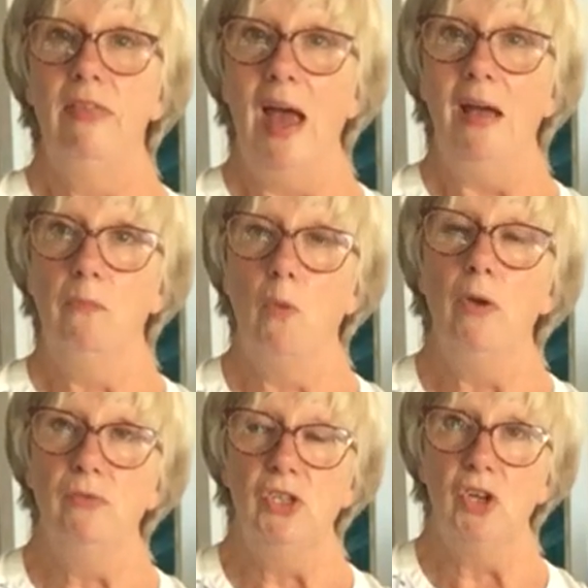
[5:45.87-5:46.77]
that
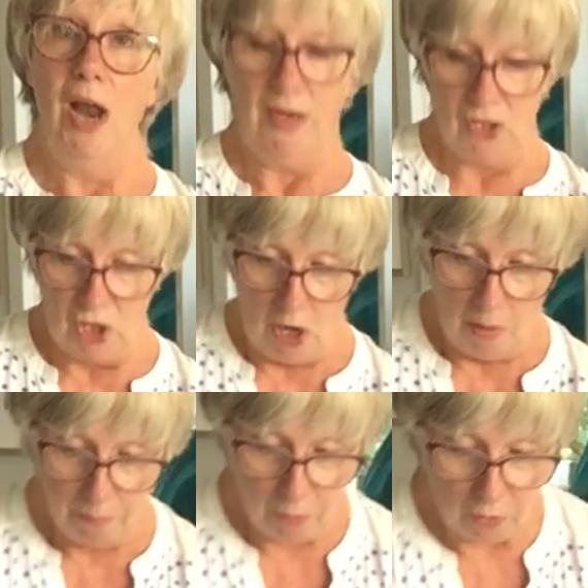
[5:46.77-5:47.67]
won't stretch,
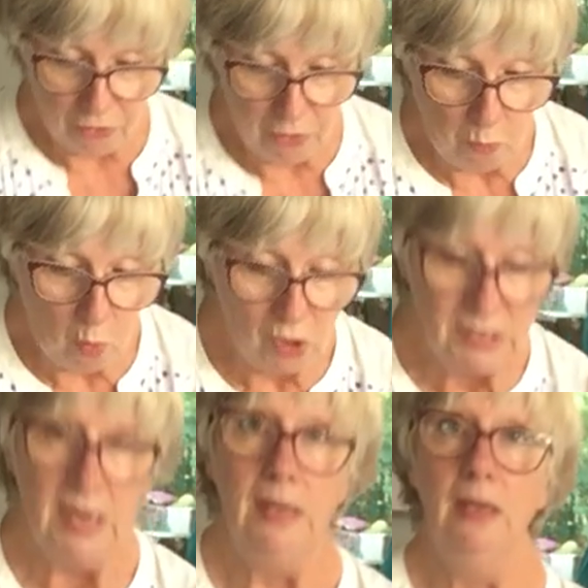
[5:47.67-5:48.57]
but the
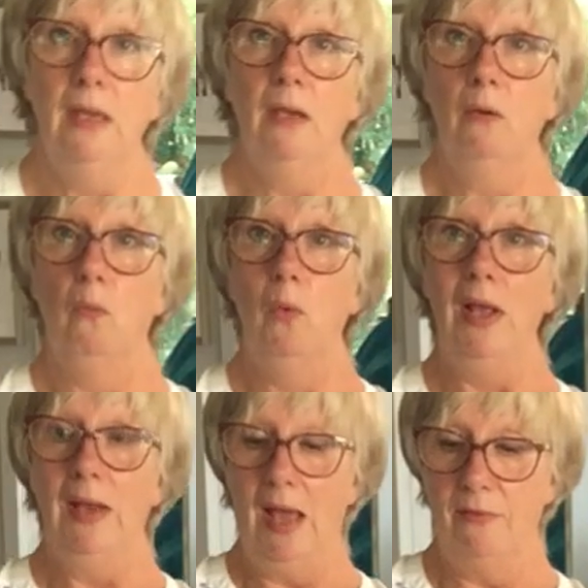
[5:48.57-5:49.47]
wadding
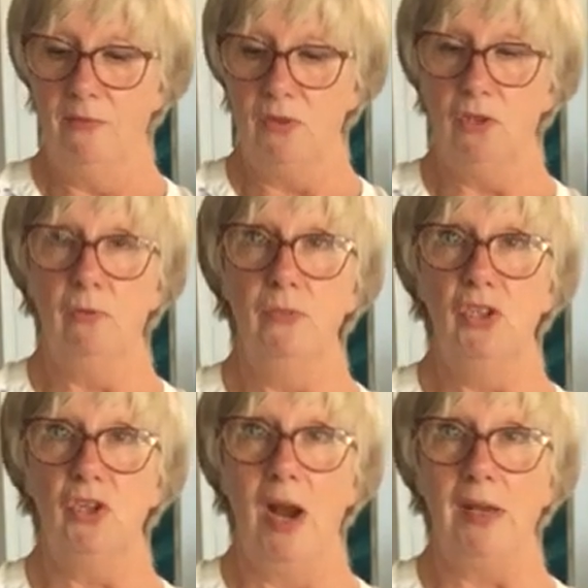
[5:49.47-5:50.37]
will have some
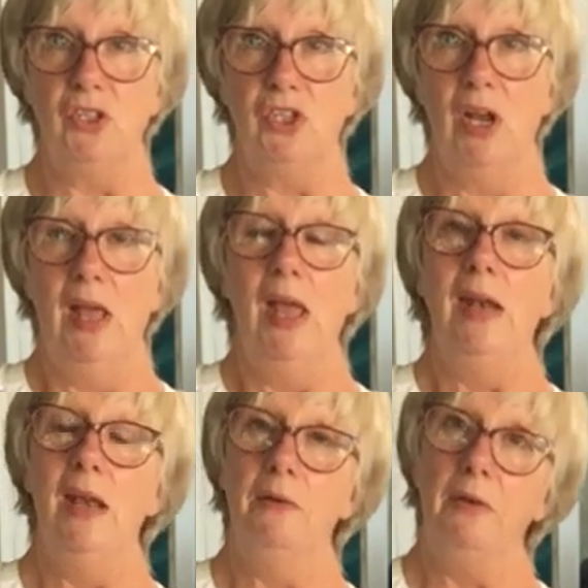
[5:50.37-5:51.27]
stretch.
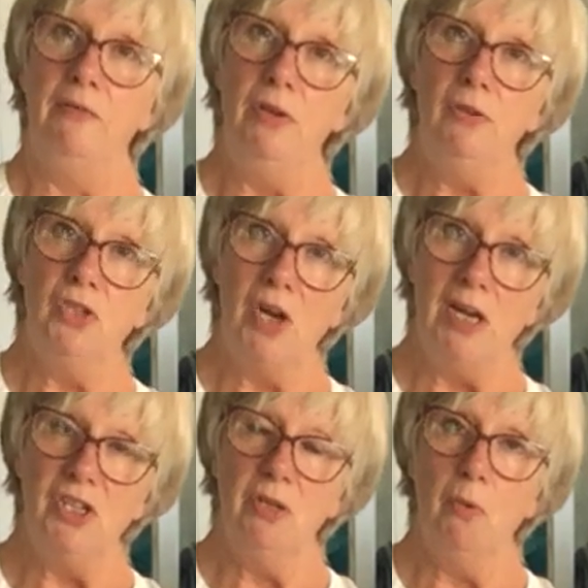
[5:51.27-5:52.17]
Now if you
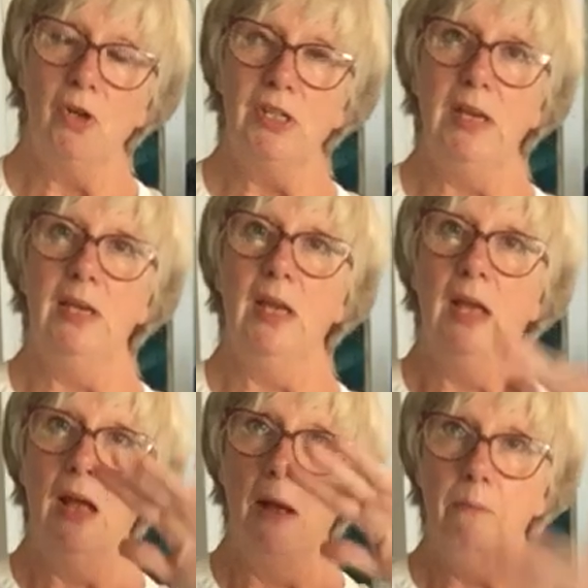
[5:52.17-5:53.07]
stretch the wadding
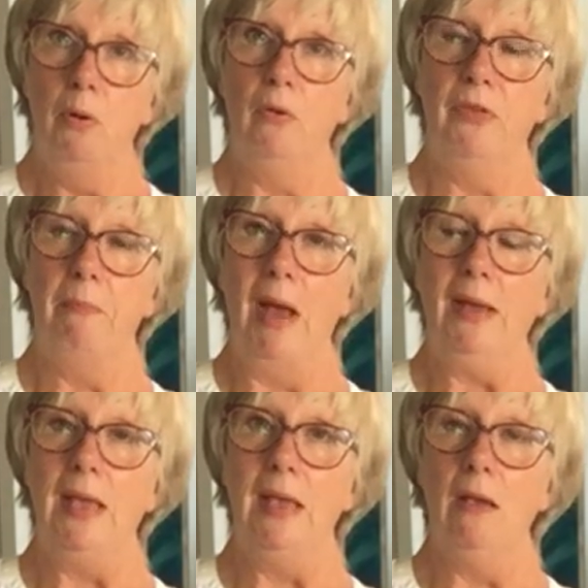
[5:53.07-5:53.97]
and put the
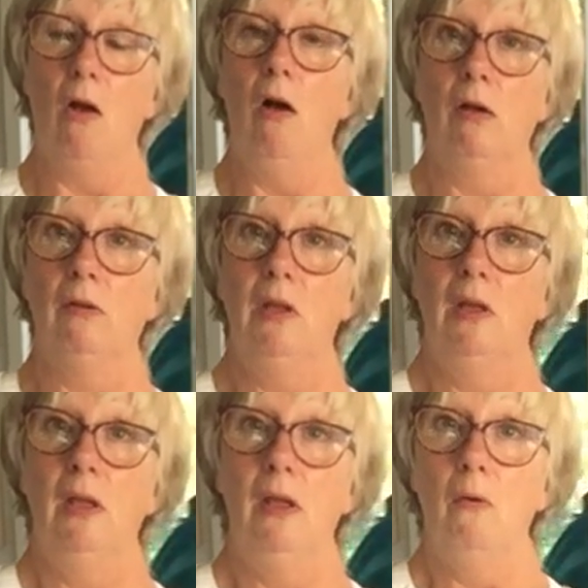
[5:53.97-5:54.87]
backing on,
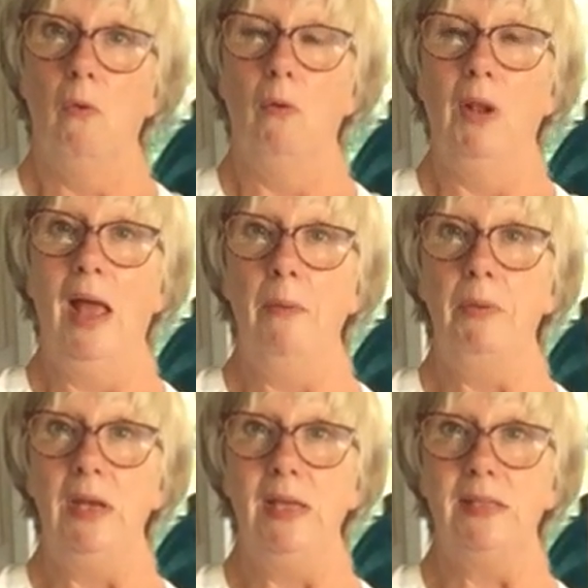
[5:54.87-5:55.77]
what will
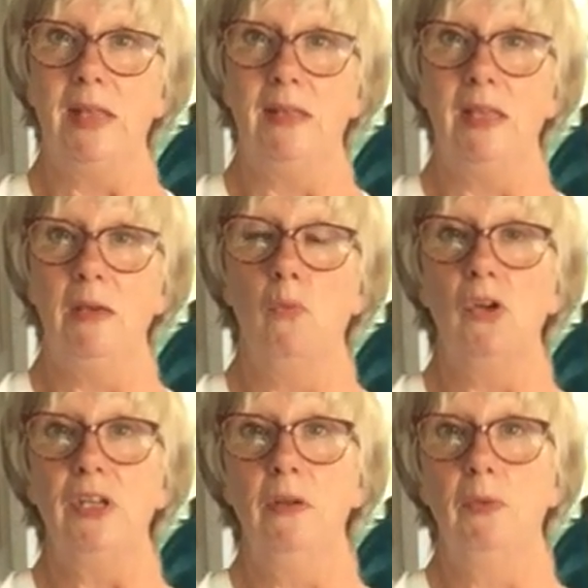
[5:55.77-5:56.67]
happen is that the
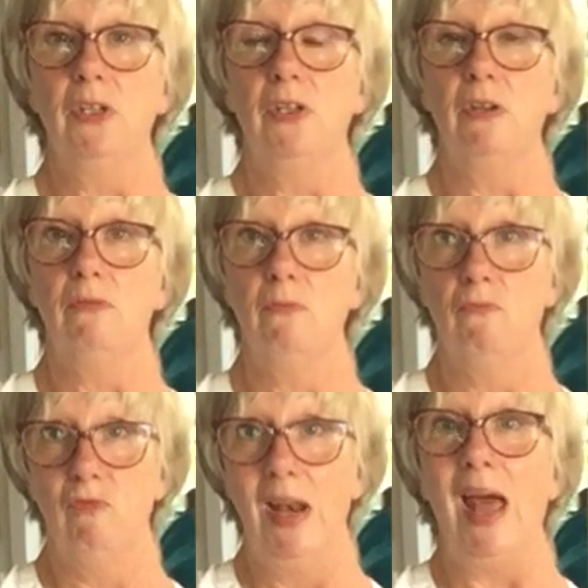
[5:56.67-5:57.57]
wadding will
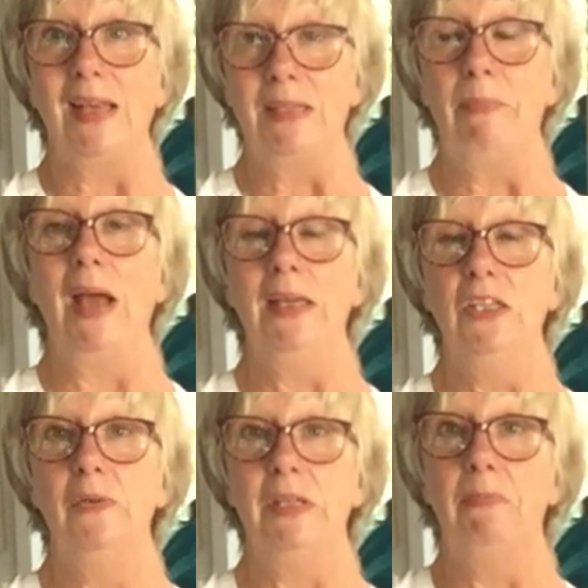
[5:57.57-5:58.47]
relax back
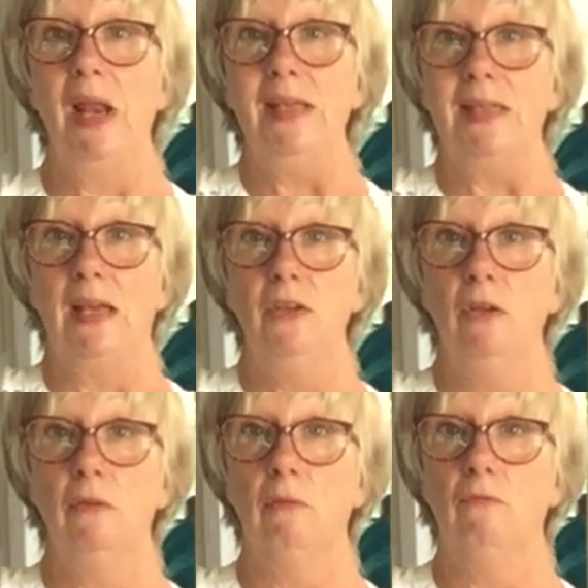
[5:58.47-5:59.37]
into its place and
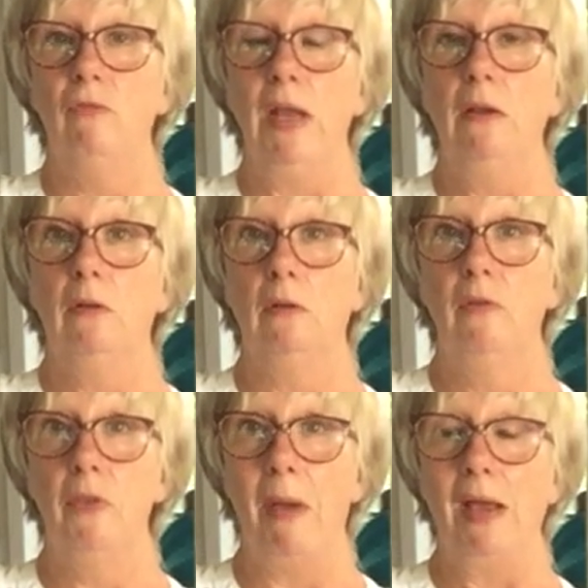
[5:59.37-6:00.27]
you'll wrinkle
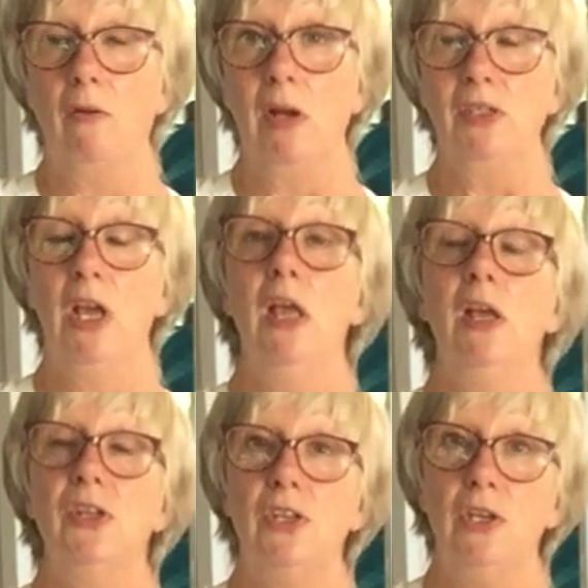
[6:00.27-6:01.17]
the background.
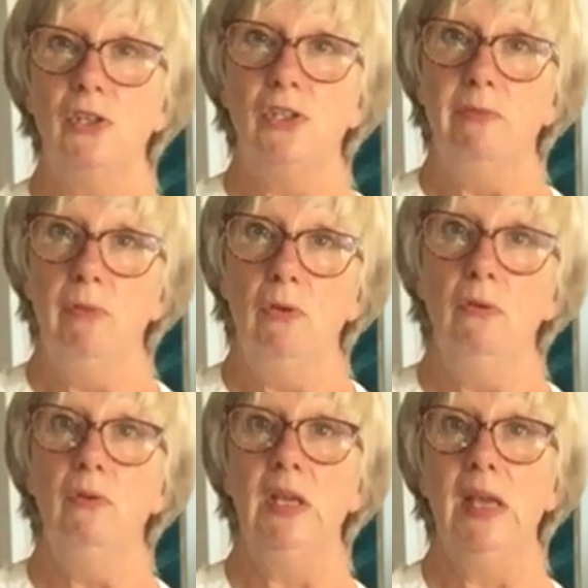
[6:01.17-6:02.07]
So you're
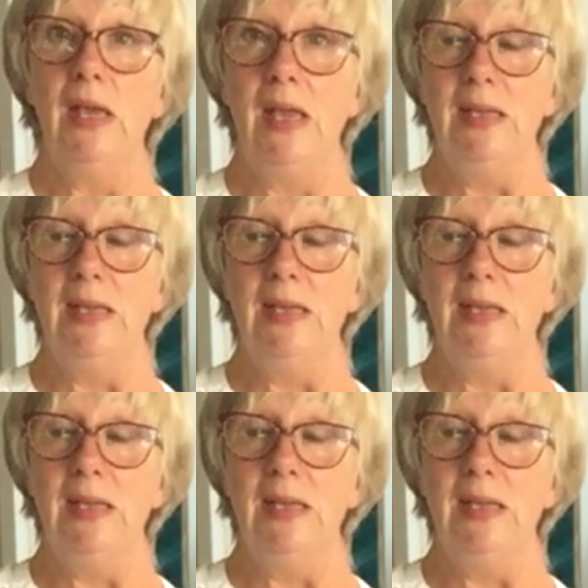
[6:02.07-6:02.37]
smoothing it